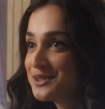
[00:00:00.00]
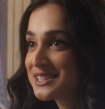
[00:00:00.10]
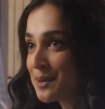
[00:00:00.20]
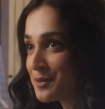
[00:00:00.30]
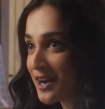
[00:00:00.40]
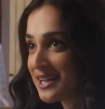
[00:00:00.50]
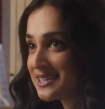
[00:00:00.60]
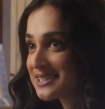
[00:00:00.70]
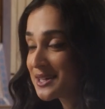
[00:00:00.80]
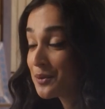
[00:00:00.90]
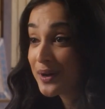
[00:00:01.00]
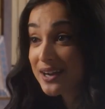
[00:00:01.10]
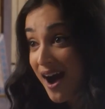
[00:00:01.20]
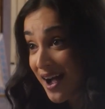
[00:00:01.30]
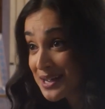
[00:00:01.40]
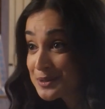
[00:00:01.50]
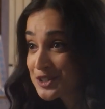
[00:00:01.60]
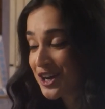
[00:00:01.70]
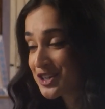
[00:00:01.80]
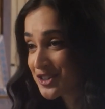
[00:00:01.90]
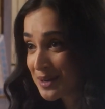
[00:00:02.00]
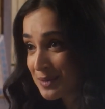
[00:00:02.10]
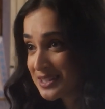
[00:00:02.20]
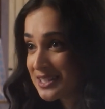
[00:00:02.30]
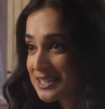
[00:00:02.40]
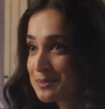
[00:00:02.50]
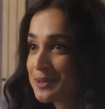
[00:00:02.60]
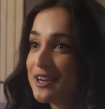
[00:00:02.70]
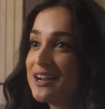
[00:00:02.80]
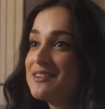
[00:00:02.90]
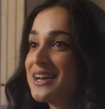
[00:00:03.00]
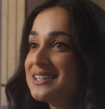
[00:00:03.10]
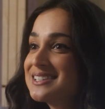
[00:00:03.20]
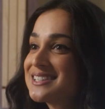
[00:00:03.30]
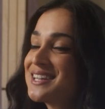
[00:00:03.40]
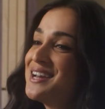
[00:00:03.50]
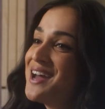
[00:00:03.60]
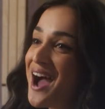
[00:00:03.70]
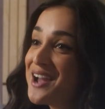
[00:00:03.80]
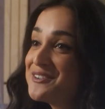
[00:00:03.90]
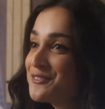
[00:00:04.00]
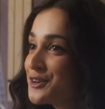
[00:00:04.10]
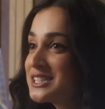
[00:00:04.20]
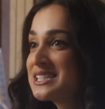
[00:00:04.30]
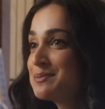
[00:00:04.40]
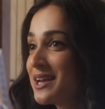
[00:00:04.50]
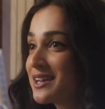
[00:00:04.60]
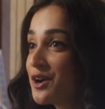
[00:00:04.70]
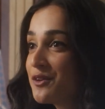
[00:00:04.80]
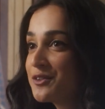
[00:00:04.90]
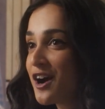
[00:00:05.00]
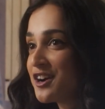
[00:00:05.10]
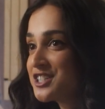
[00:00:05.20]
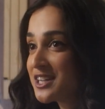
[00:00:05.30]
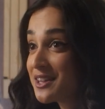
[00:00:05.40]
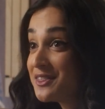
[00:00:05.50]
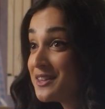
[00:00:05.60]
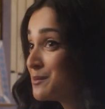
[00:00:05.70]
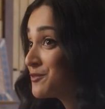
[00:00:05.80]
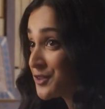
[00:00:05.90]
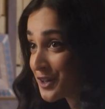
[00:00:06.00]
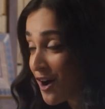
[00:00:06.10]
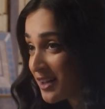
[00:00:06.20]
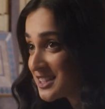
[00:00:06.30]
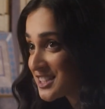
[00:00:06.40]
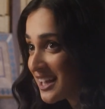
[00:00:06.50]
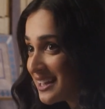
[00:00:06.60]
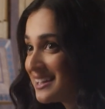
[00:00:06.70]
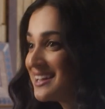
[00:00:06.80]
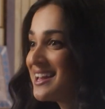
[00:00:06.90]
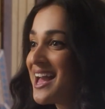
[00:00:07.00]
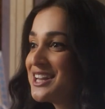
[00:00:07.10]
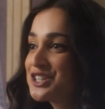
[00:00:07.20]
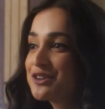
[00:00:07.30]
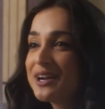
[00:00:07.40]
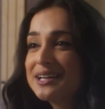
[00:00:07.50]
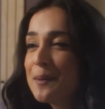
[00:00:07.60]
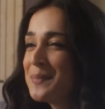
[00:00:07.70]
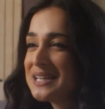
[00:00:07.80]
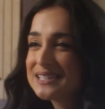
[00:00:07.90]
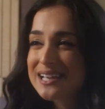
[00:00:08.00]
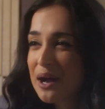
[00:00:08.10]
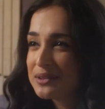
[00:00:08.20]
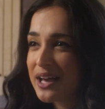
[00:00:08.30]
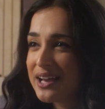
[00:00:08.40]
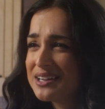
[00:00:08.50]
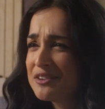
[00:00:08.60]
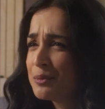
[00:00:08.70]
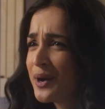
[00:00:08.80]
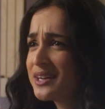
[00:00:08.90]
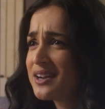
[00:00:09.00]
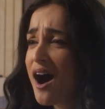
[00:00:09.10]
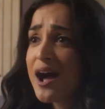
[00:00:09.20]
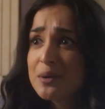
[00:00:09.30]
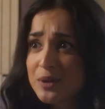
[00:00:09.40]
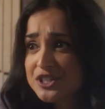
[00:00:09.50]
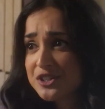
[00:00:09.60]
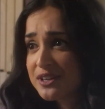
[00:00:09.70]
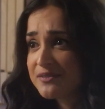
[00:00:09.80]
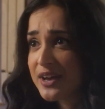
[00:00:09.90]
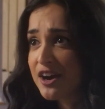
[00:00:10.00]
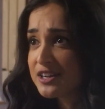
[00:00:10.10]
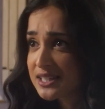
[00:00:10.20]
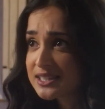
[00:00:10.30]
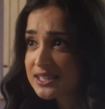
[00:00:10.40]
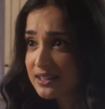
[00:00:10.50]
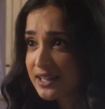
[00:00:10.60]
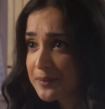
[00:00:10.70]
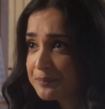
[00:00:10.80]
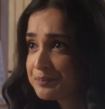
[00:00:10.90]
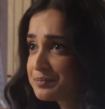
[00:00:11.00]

To summarize, when I am structuring multidisciplinary events, I first pick an overarching theme for the concert and create a basic outline of what I want to convey artistically.